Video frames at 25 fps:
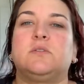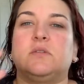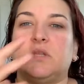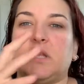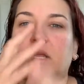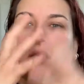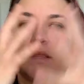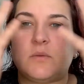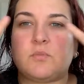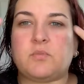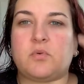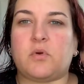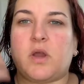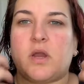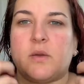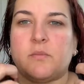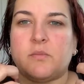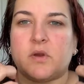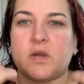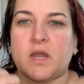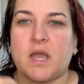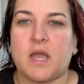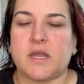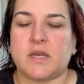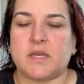let the
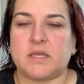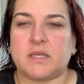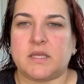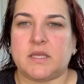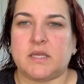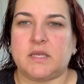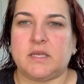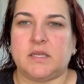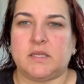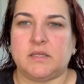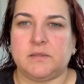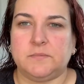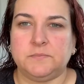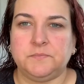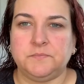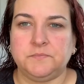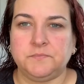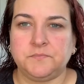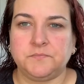primer kind of get in